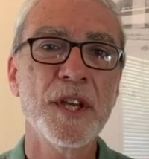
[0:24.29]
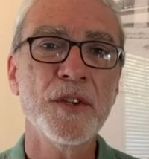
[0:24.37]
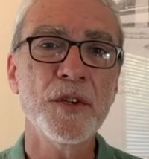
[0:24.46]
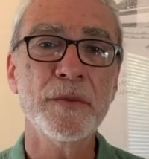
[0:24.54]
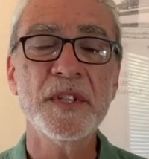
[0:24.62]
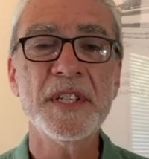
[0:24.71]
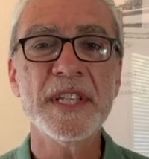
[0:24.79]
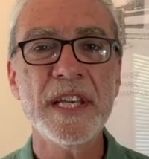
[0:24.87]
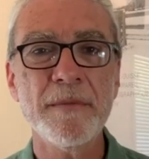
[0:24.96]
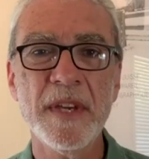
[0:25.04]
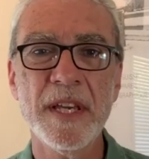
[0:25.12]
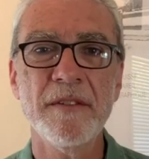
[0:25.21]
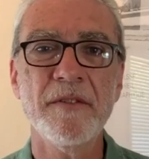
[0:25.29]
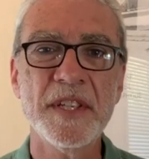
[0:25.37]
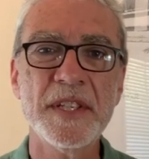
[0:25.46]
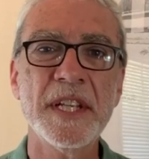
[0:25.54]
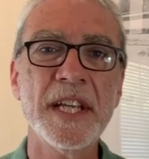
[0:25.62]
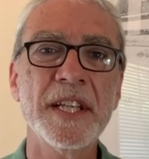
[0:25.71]
You would see me
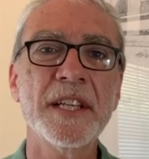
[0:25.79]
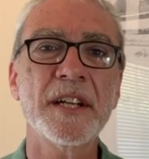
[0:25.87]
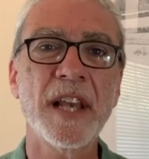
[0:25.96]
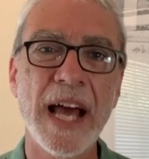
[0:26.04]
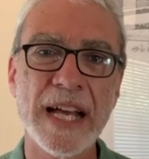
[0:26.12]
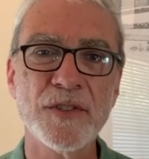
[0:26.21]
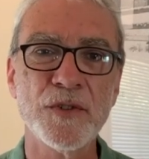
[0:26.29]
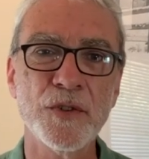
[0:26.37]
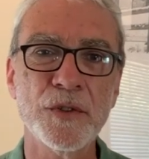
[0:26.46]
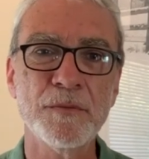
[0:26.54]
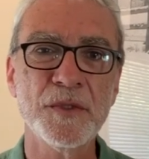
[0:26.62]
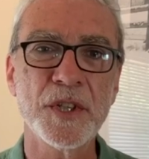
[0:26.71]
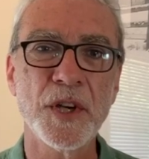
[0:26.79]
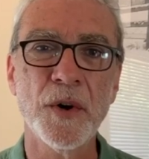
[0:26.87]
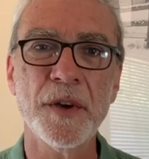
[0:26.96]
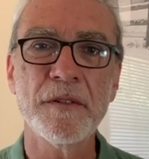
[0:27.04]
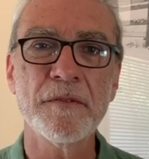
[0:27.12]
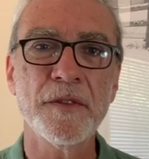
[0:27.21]
visiting the classrooms,
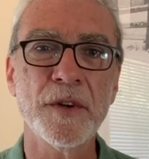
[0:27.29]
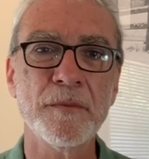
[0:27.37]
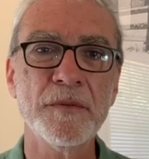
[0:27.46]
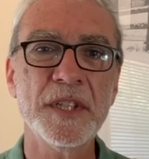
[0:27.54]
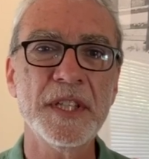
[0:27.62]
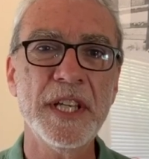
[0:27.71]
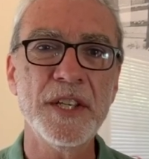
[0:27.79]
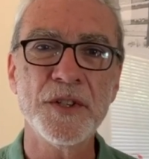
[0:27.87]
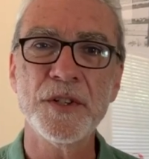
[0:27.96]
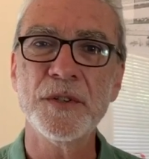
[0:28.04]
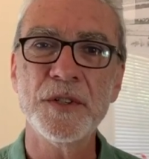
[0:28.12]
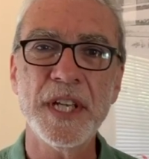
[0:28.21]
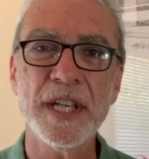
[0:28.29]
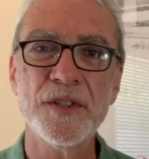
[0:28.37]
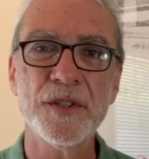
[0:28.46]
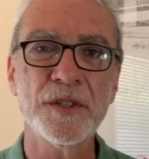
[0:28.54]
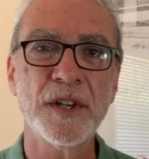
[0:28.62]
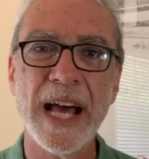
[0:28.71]
going from teacher to
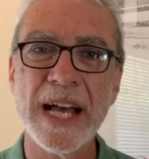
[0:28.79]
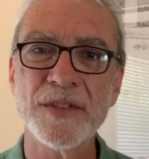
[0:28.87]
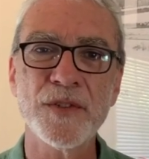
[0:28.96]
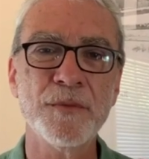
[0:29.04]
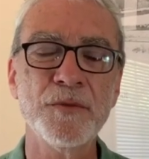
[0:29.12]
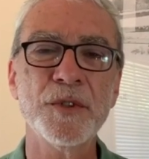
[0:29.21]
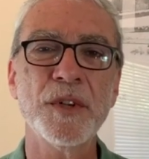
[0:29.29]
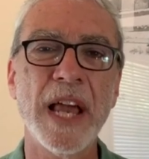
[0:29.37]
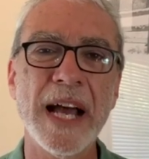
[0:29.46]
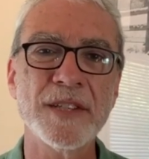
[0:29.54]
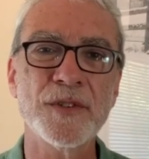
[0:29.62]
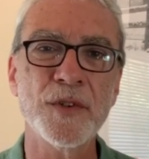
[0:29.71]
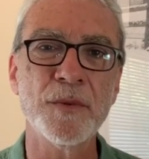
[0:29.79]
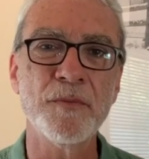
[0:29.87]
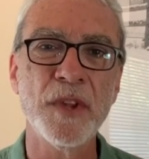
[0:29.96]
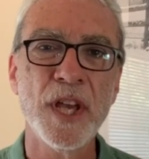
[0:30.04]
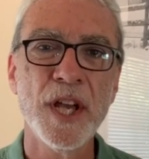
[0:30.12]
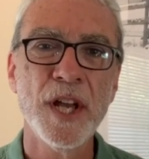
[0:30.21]
teacher, classroom to
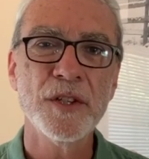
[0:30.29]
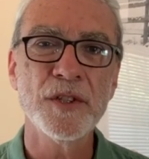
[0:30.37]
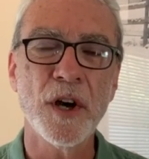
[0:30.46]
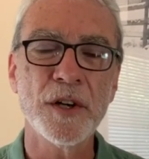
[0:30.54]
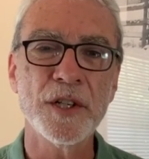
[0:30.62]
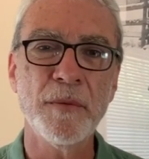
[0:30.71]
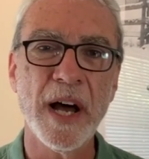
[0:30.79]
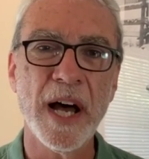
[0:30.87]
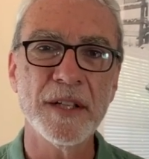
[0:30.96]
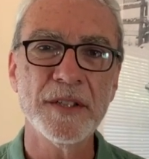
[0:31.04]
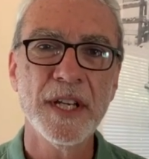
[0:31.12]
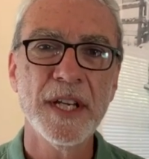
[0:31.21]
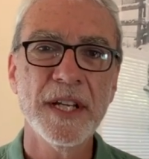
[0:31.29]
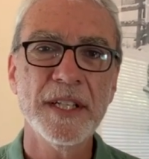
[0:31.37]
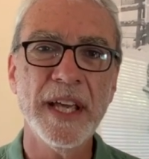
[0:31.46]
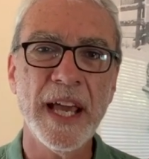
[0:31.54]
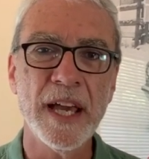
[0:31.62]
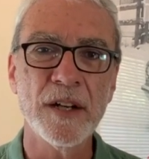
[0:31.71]
classroom, talking about
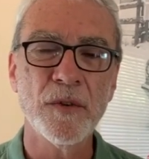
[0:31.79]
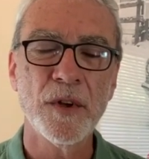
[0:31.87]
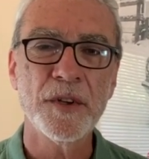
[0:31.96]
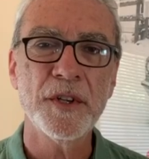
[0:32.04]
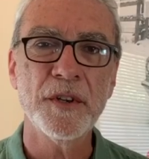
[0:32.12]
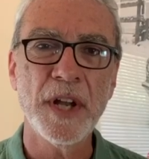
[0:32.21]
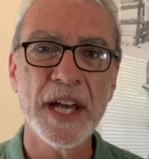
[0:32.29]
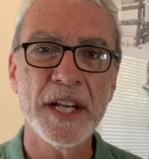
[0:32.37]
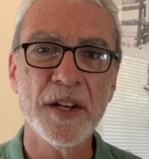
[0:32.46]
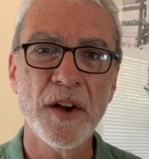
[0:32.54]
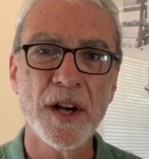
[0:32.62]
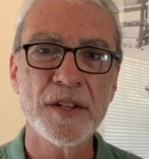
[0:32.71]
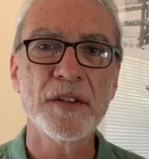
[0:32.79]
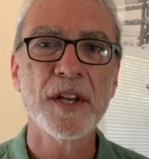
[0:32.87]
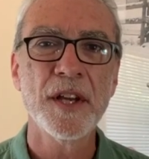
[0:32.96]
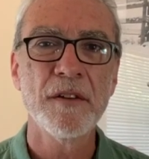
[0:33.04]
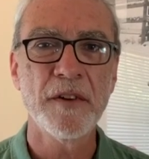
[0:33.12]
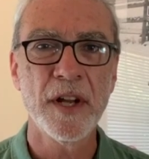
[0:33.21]
the annual United Arts
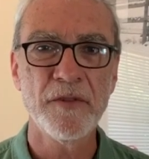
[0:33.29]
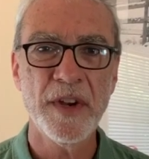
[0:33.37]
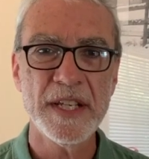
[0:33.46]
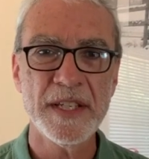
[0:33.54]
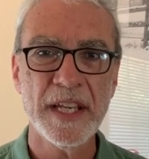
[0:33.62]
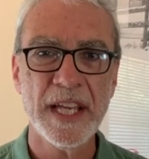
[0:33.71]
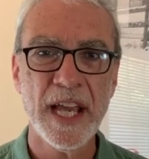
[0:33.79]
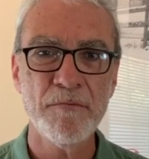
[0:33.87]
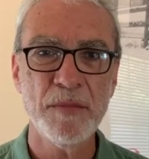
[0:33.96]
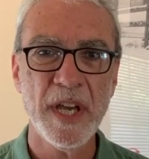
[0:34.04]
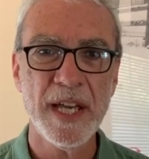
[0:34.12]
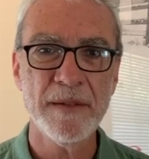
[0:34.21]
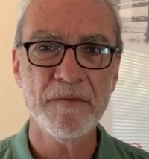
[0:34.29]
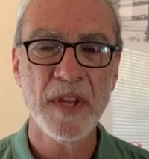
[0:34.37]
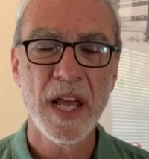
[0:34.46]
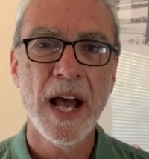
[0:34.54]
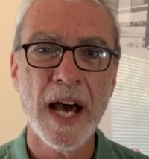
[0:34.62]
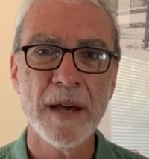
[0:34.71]
fundraising campaign.
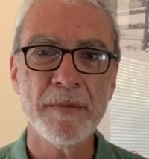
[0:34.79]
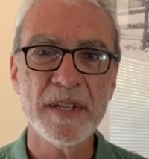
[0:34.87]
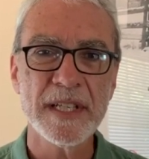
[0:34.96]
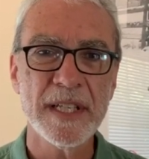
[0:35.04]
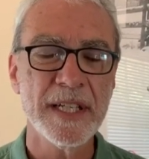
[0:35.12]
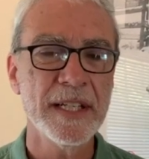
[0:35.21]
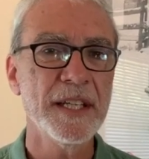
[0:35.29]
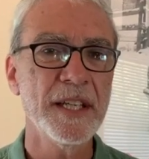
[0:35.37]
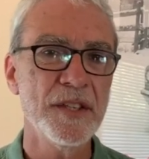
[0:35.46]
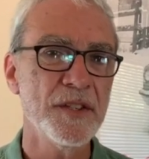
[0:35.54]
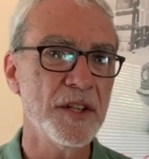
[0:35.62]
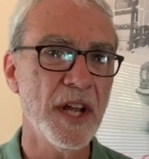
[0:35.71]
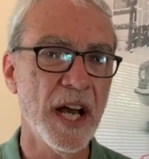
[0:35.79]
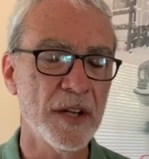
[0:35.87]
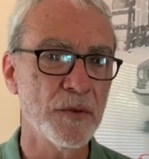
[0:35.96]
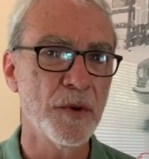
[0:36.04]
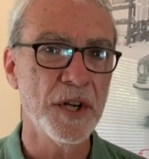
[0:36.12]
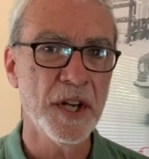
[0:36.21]
Obviously, these are not
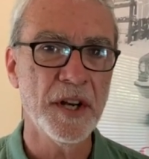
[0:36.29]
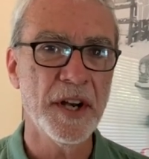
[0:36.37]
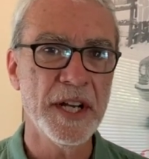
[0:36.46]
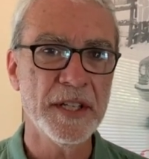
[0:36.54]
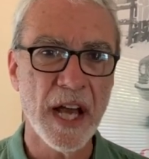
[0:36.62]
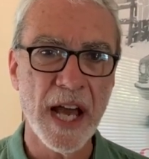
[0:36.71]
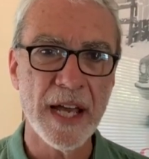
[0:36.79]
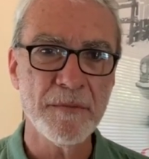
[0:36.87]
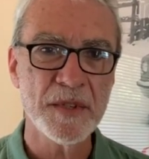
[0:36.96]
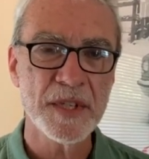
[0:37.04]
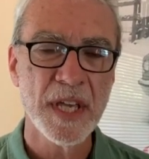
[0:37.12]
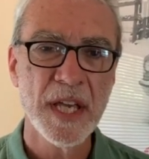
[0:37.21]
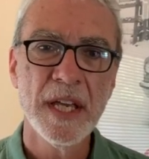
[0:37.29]
ordinary times.